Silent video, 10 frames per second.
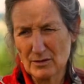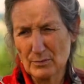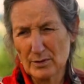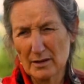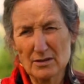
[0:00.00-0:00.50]

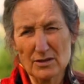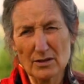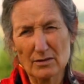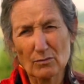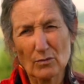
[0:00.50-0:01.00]
put in
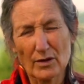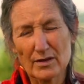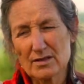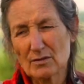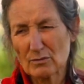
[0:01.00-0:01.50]
certain
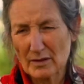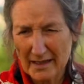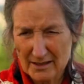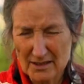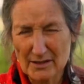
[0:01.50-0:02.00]
words that will
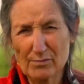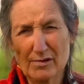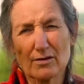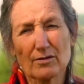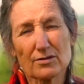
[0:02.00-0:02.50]
actually
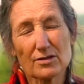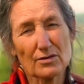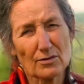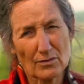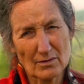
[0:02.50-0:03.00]
bring you to
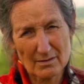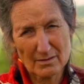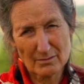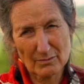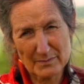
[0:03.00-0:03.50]
your
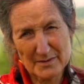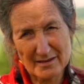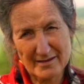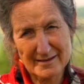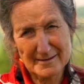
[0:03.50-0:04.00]

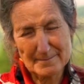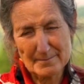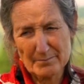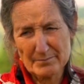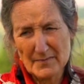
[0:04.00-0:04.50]
website.
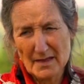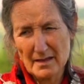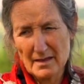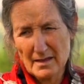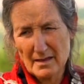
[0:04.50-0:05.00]

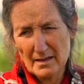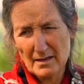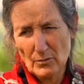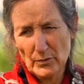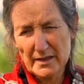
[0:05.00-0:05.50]

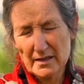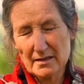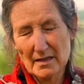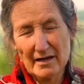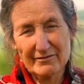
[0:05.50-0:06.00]
We
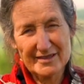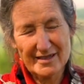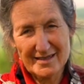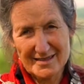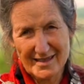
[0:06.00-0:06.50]
didn't
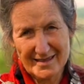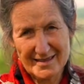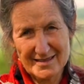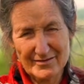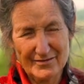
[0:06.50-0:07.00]
advertise like
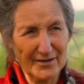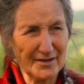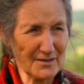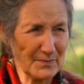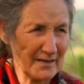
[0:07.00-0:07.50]
this at
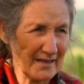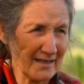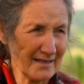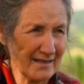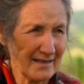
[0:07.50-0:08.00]
first, but
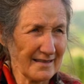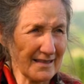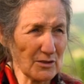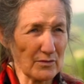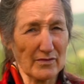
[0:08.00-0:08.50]
then
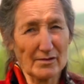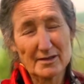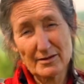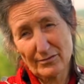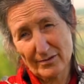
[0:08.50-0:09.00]
things were very
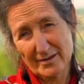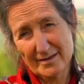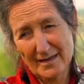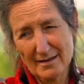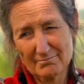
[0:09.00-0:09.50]
different